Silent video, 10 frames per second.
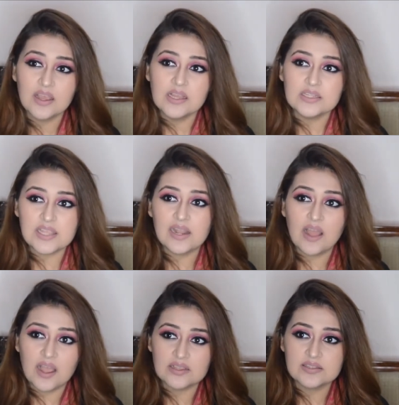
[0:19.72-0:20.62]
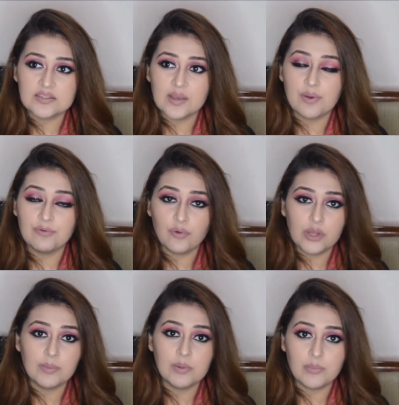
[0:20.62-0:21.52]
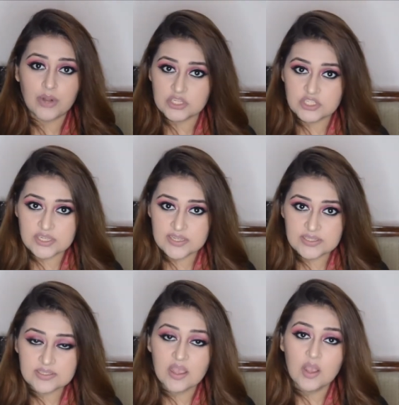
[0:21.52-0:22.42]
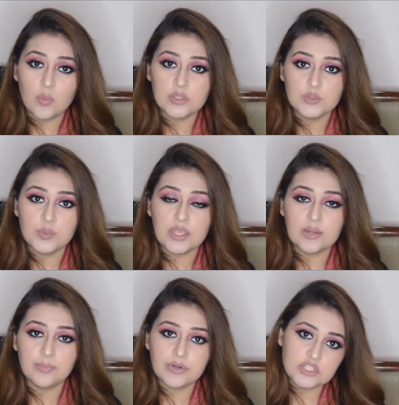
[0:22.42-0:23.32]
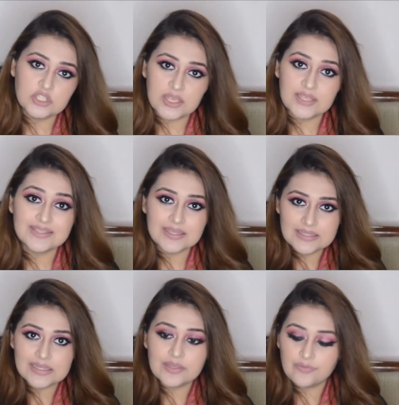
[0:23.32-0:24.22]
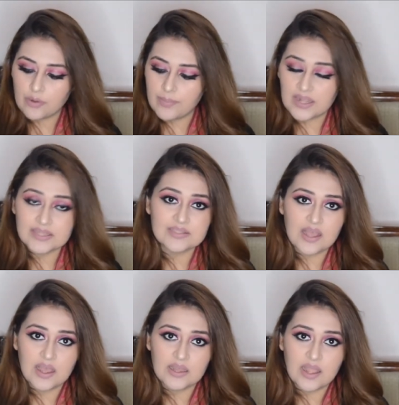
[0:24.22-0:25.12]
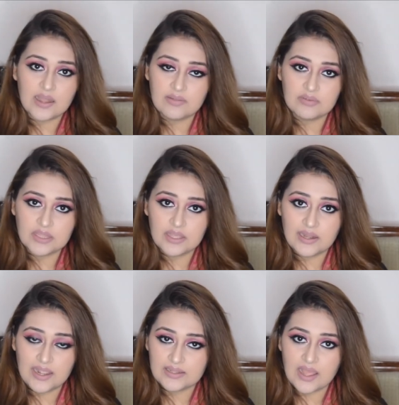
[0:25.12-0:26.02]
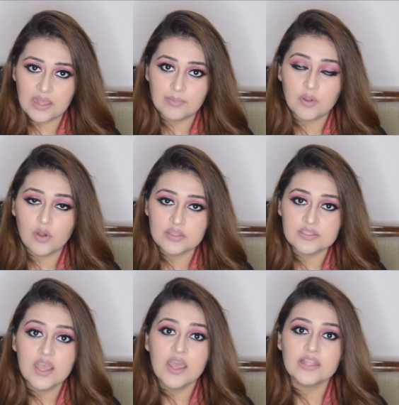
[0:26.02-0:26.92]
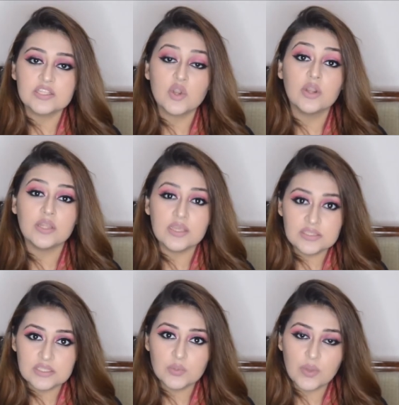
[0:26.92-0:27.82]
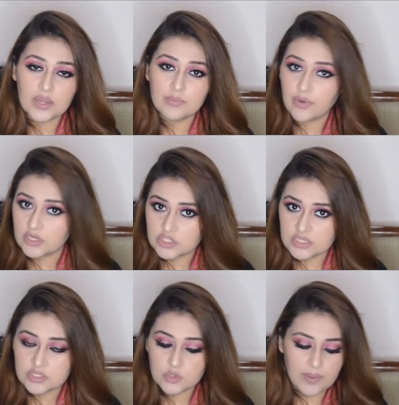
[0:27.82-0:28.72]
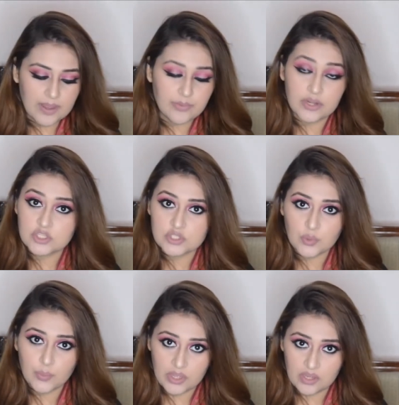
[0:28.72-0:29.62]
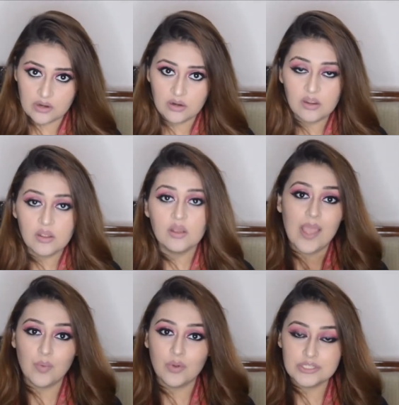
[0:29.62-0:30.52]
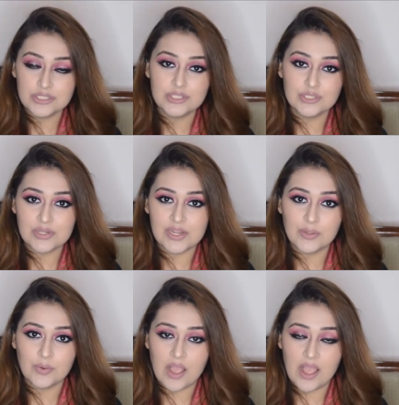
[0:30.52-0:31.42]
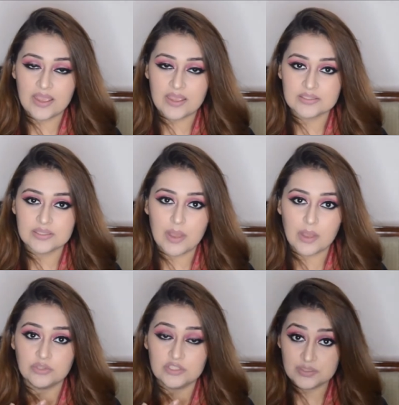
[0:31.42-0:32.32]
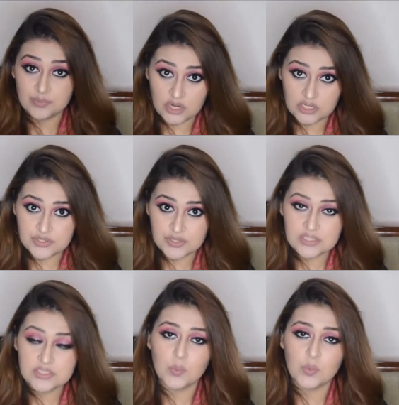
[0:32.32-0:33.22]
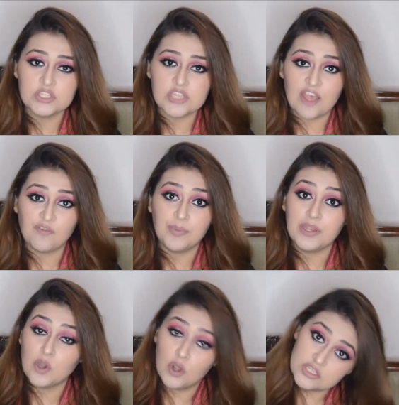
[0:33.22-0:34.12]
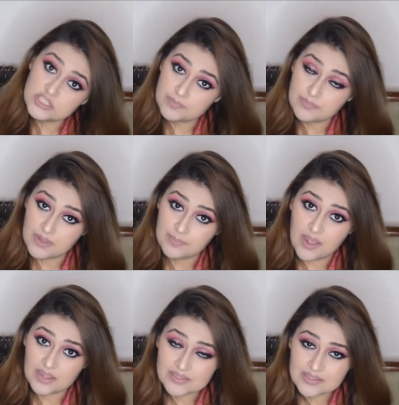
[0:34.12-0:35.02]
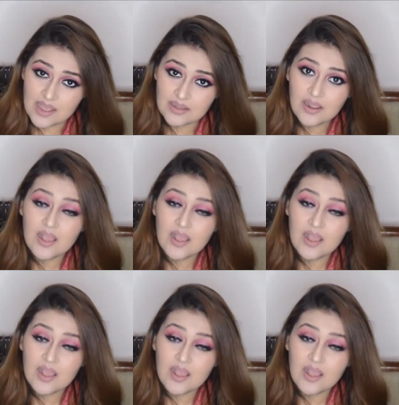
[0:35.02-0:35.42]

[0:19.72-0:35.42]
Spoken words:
tell us some affordable brushes which we can purchase easily from Pakistan and everything like that, because it's not easy to get brushes, to buy brushes over here. I wanted to tell you guys about these brushes which have been launched in Pakistan